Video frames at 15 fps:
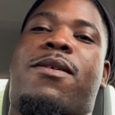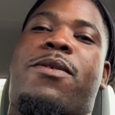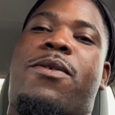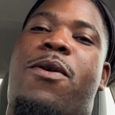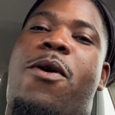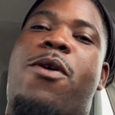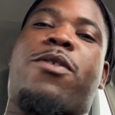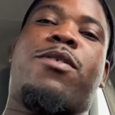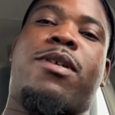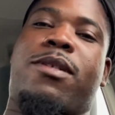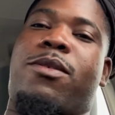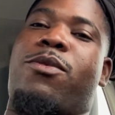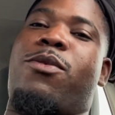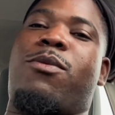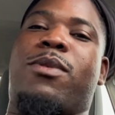All you're gonna
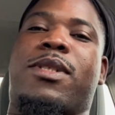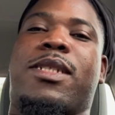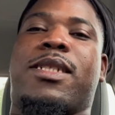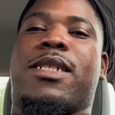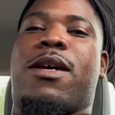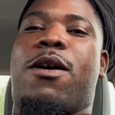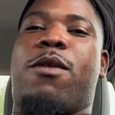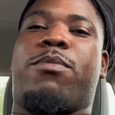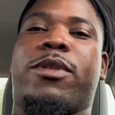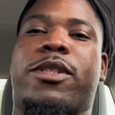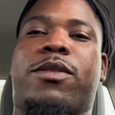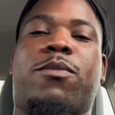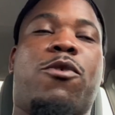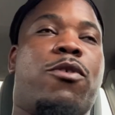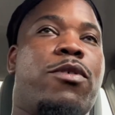do is just help a
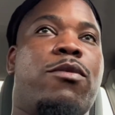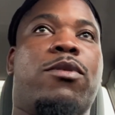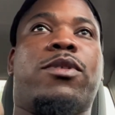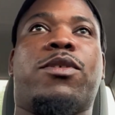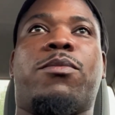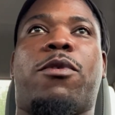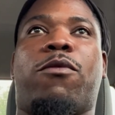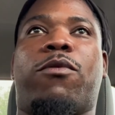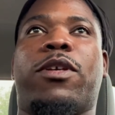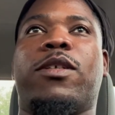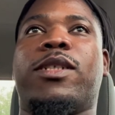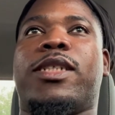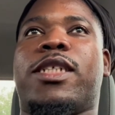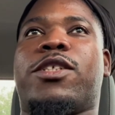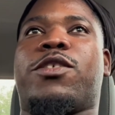small YouTuber. When you
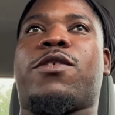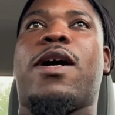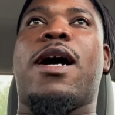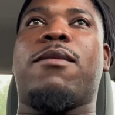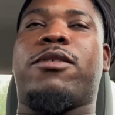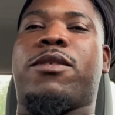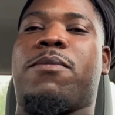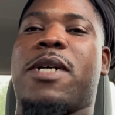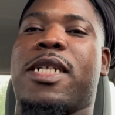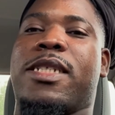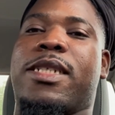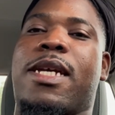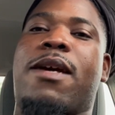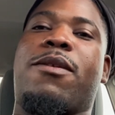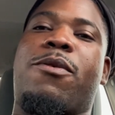subscribe to my
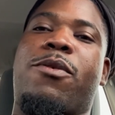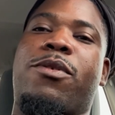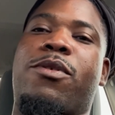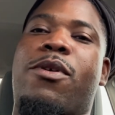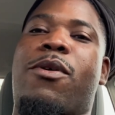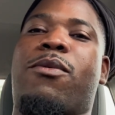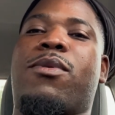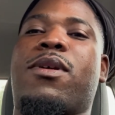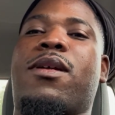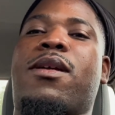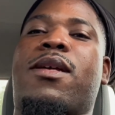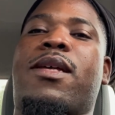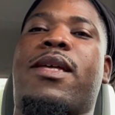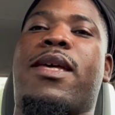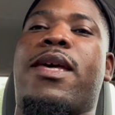channel, you know,
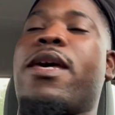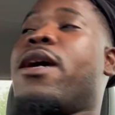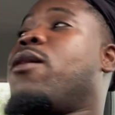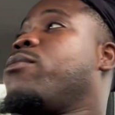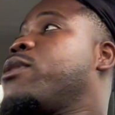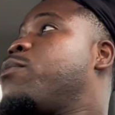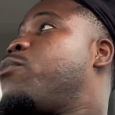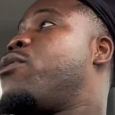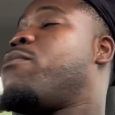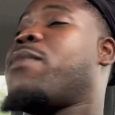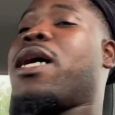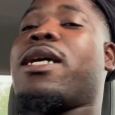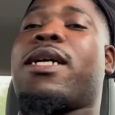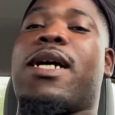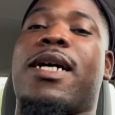it helps put my
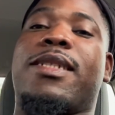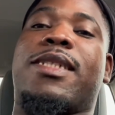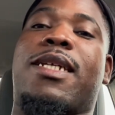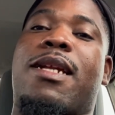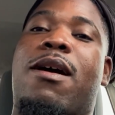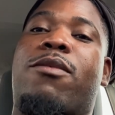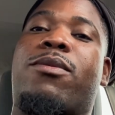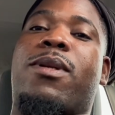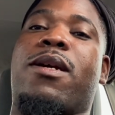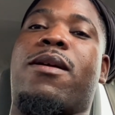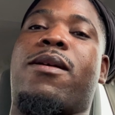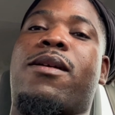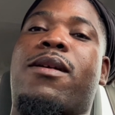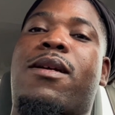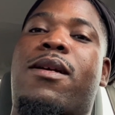content out there
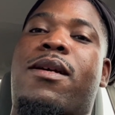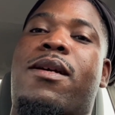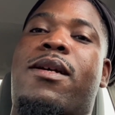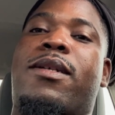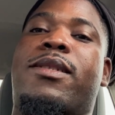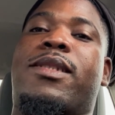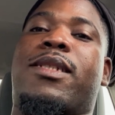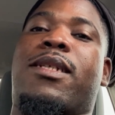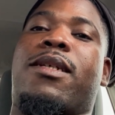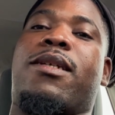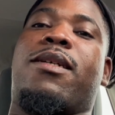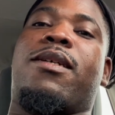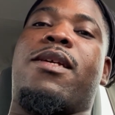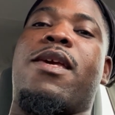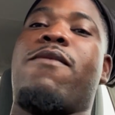
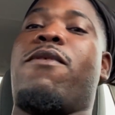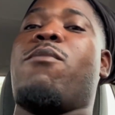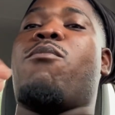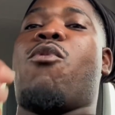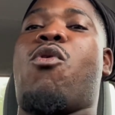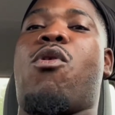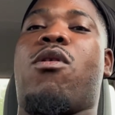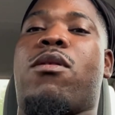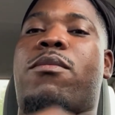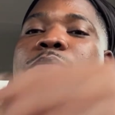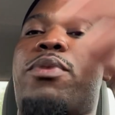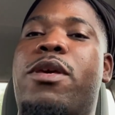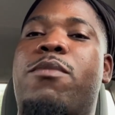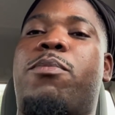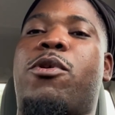to even more
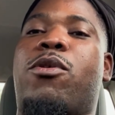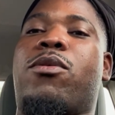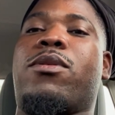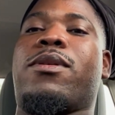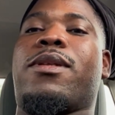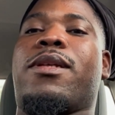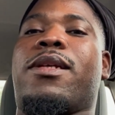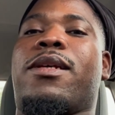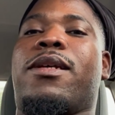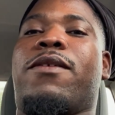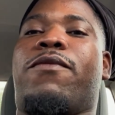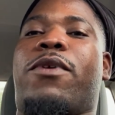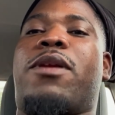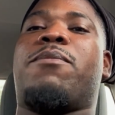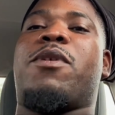people,
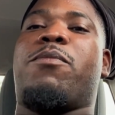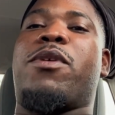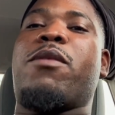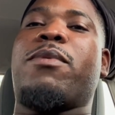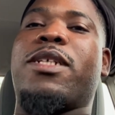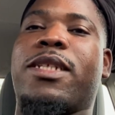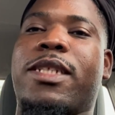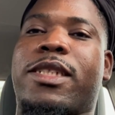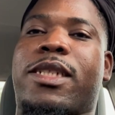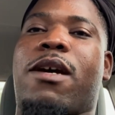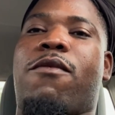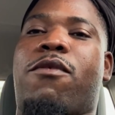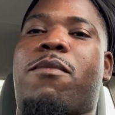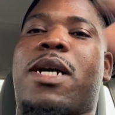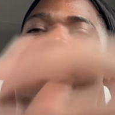for them to be able to
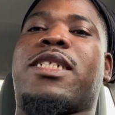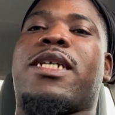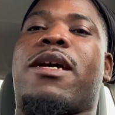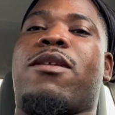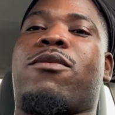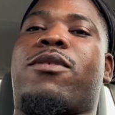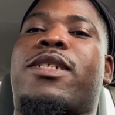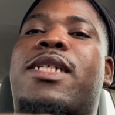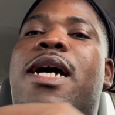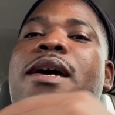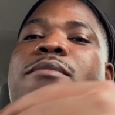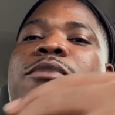discover my channel, because I am a